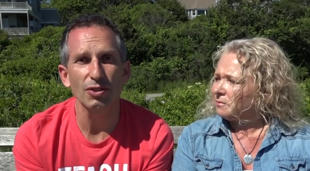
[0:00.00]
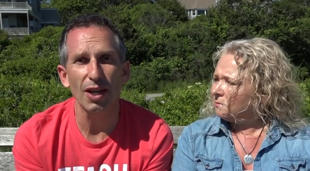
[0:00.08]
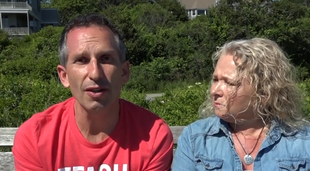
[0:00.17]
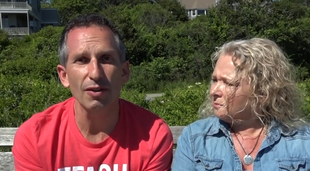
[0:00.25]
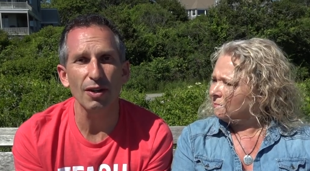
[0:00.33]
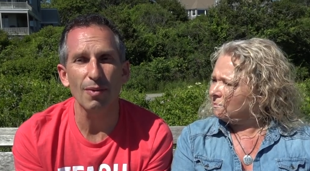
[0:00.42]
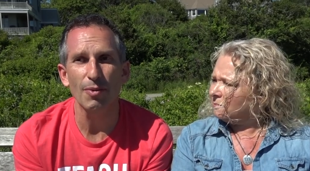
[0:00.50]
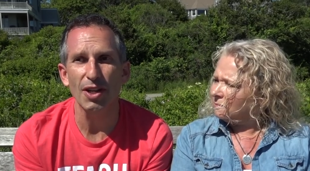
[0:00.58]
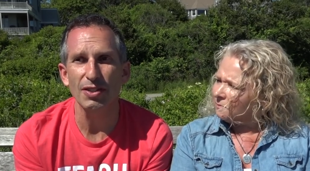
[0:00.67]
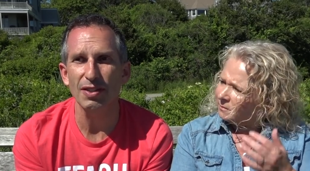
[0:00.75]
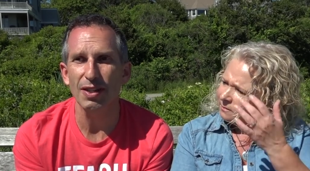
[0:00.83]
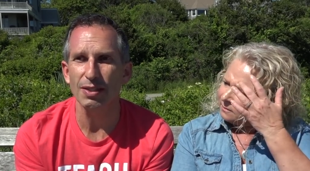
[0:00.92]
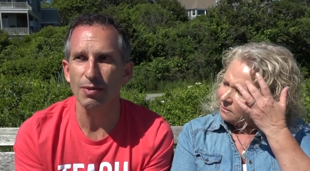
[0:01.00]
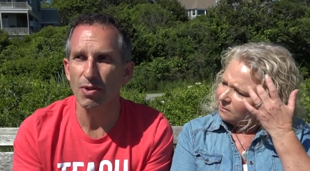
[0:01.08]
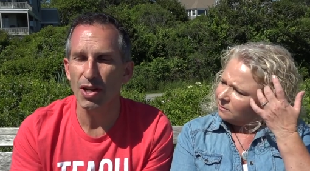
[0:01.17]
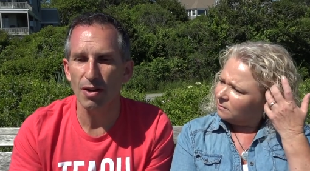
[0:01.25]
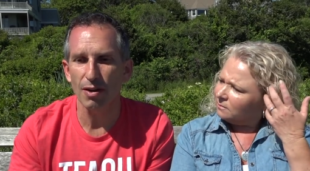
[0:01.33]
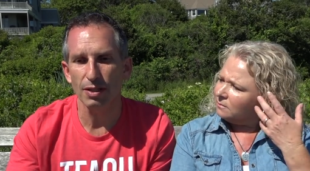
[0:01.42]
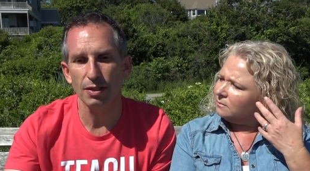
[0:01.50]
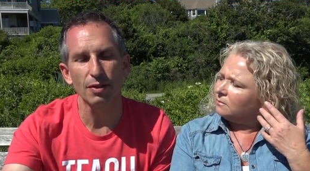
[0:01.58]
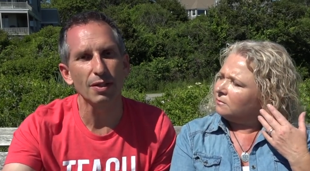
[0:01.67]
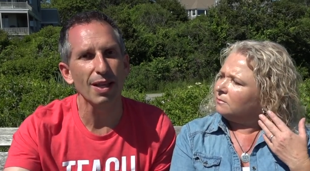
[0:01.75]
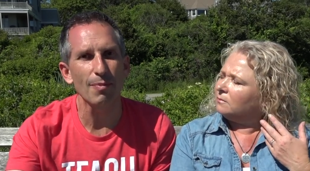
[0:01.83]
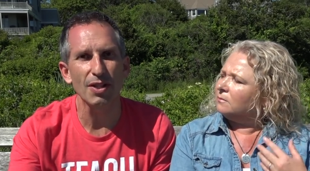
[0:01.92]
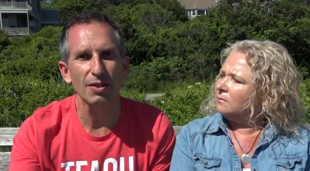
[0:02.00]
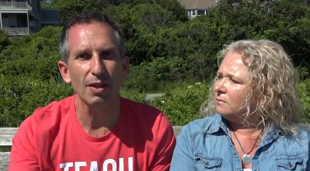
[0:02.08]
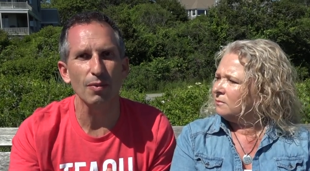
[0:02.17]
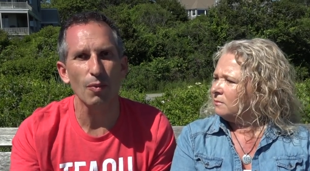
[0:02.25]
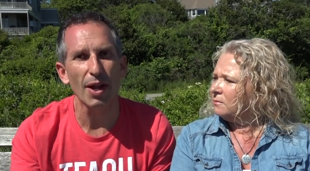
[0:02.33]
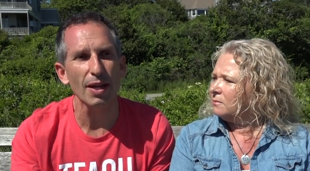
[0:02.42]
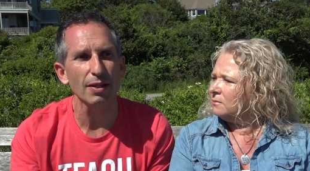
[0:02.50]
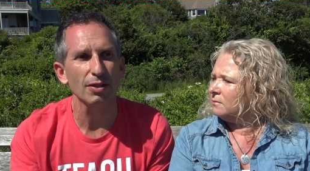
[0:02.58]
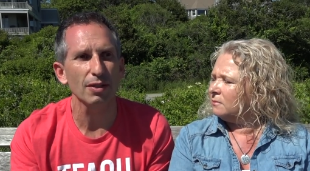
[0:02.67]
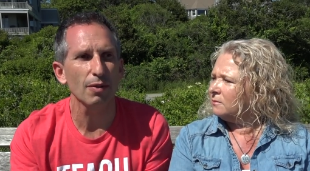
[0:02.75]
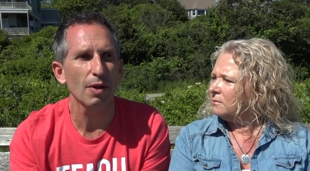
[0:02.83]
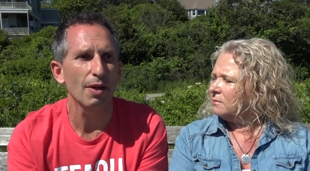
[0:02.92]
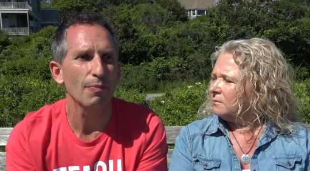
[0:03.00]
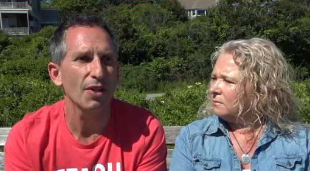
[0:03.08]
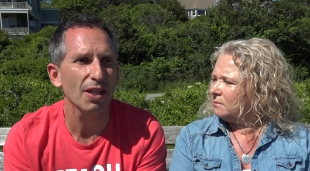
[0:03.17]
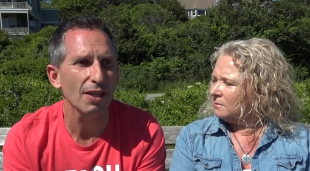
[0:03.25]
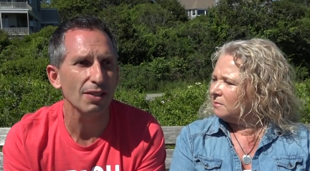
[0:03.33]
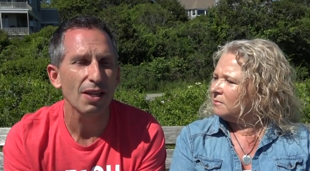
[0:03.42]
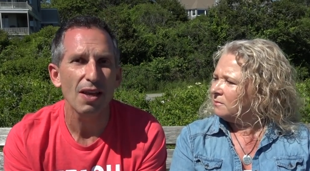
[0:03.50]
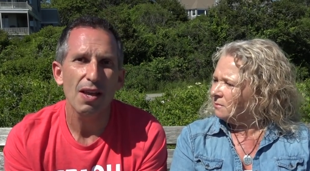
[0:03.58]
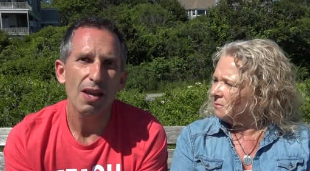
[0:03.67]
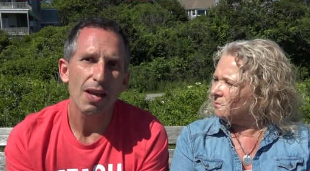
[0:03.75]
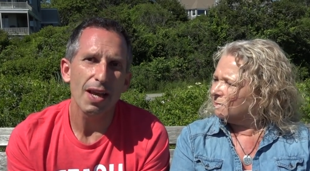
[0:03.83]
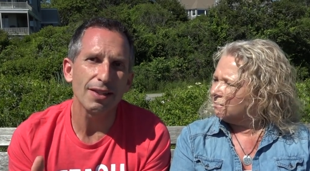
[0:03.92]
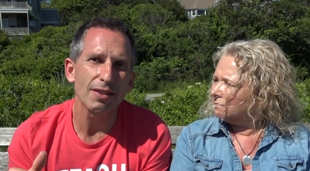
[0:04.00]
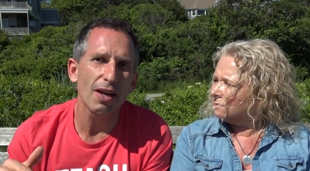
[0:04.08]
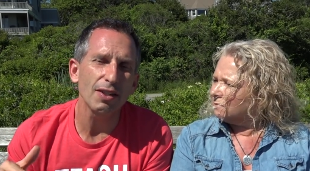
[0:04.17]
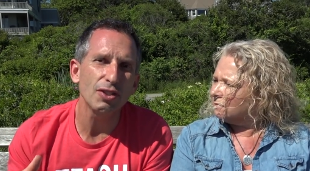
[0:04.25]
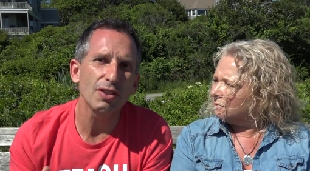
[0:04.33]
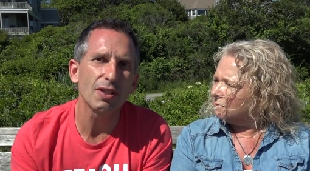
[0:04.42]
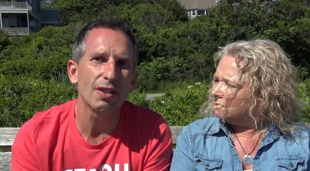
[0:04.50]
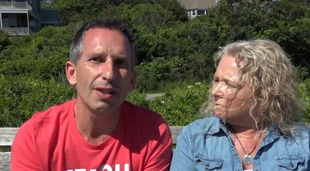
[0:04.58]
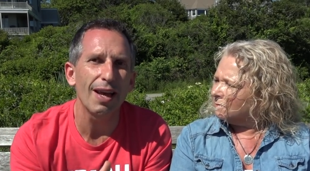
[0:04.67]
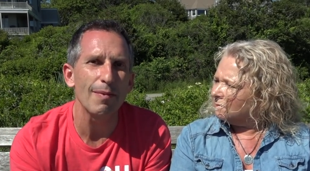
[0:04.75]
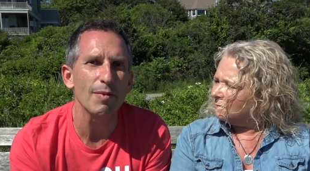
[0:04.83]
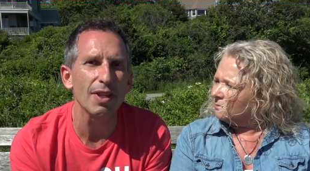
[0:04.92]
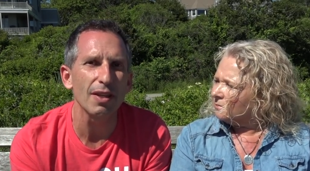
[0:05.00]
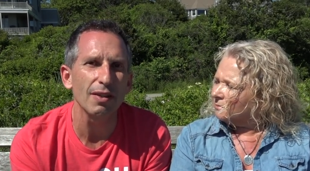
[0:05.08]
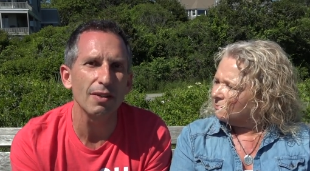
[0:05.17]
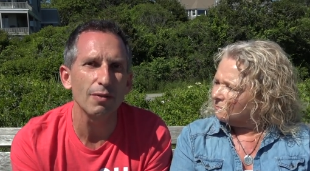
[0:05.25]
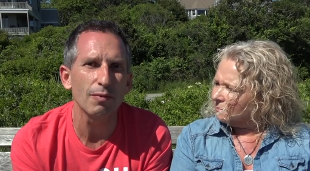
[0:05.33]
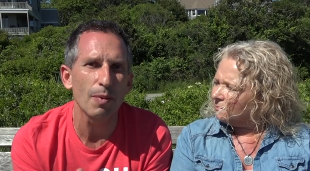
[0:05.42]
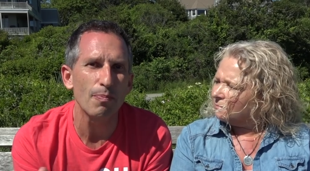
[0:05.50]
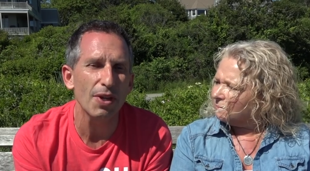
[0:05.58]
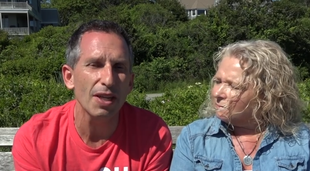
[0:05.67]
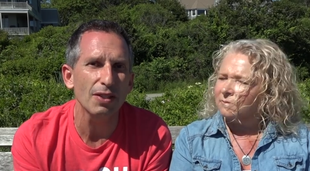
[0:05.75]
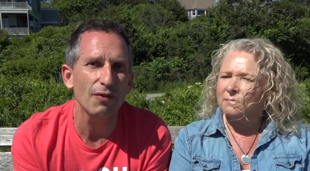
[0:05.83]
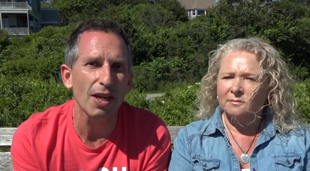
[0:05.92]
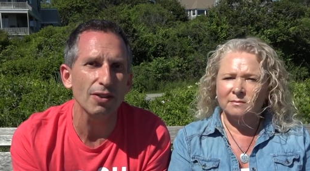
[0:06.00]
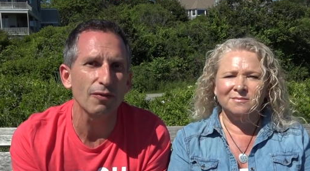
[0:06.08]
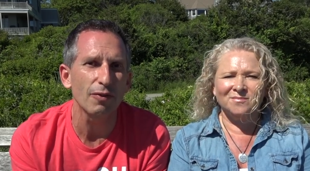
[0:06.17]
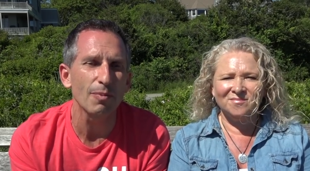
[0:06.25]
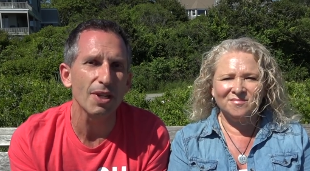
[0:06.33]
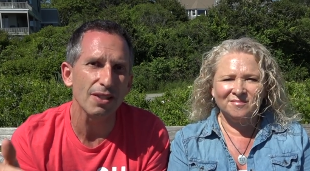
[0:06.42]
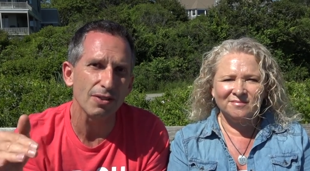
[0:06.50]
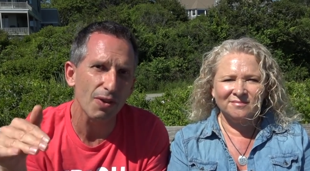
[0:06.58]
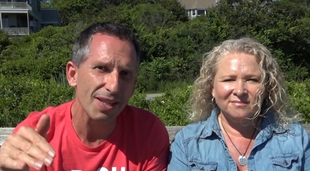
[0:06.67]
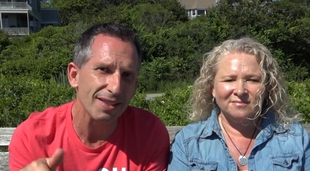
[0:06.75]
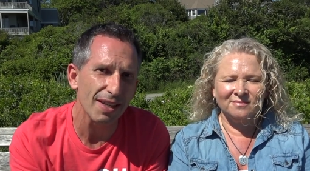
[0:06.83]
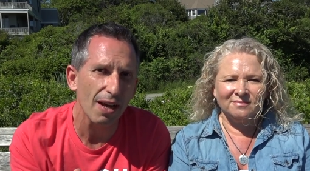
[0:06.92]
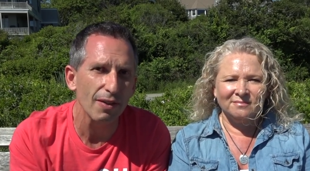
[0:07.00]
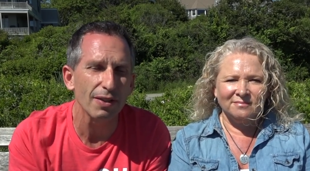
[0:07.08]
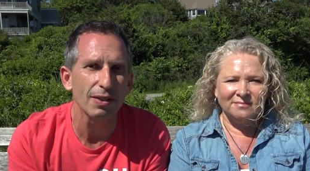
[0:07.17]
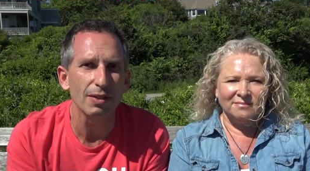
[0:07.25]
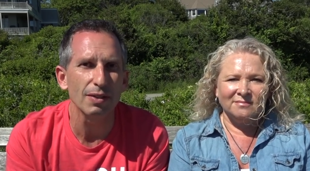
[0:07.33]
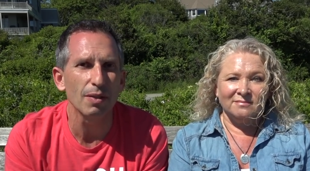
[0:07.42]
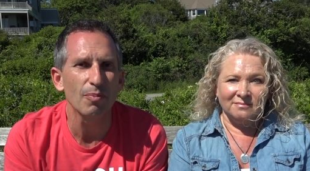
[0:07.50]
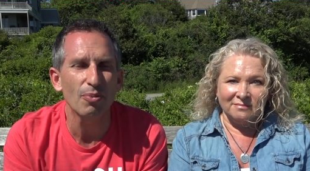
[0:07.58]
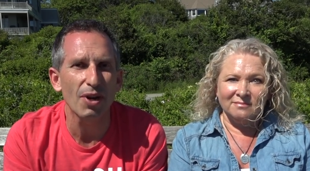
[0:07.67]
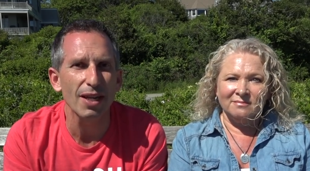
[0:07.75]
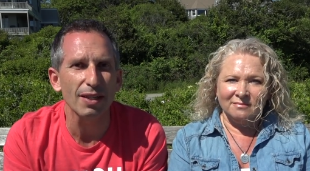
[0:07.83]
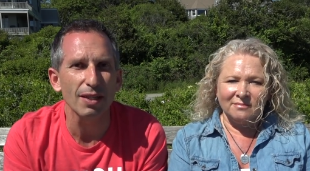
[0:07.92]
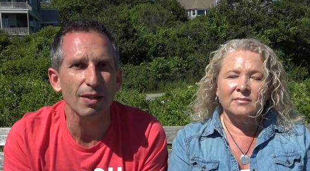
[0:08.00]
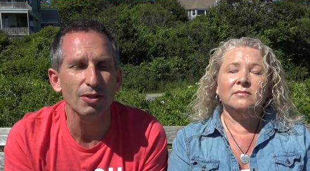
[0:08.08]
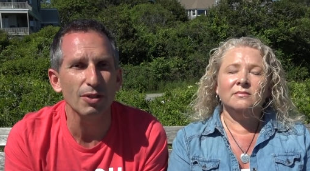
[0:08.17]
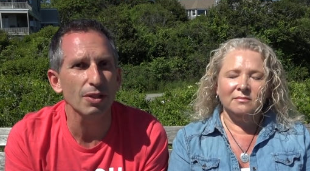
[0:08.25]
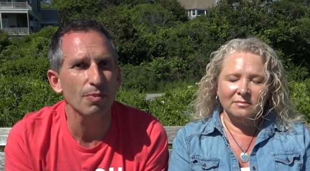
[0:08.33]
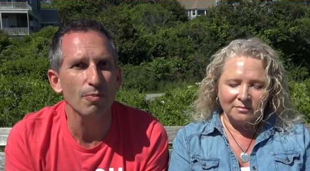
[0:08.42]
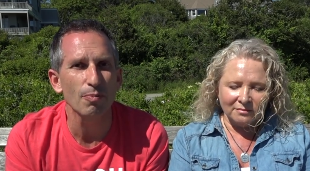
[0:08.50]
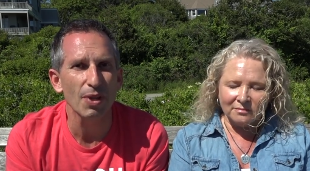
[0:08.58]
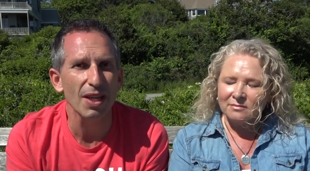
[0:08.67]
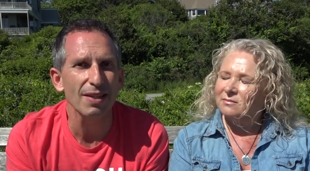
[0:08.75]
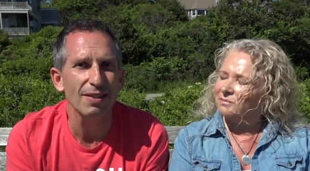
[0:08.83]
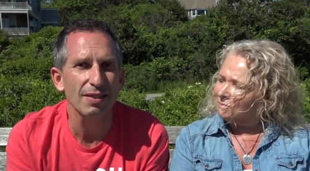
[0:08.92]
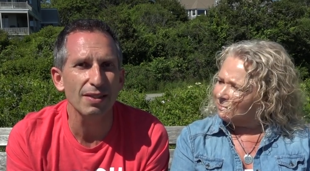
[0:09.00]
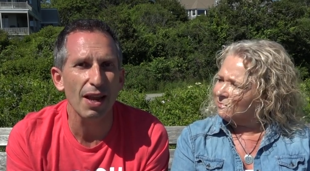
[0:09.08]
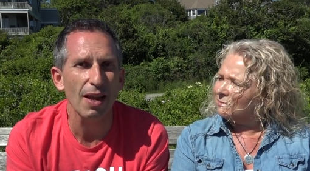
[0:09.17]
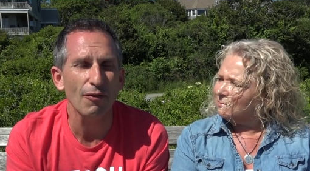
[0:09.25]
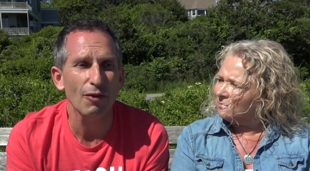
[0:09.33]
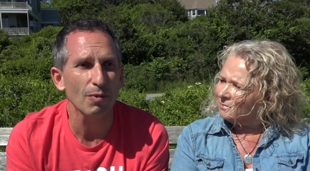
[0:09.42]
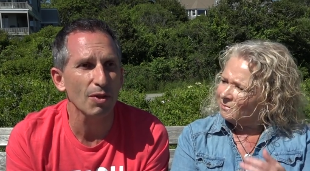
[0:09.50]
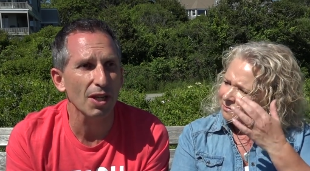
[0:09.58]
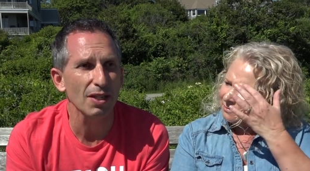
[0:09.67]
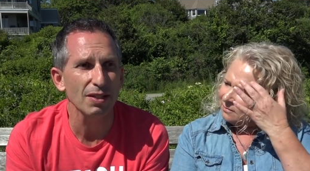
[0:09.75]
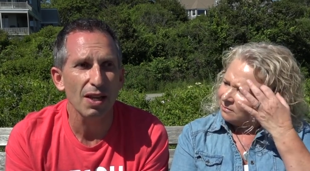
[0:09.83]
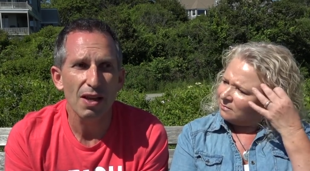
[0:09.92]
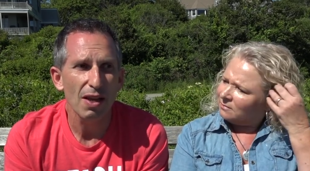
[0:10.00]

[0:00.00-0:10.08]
Speaker 1: trailer combination that's near its limits on weight, um, because it's not just climbing the hill. The biggest factor for me is going down the hill and the braking and just mm being safe, because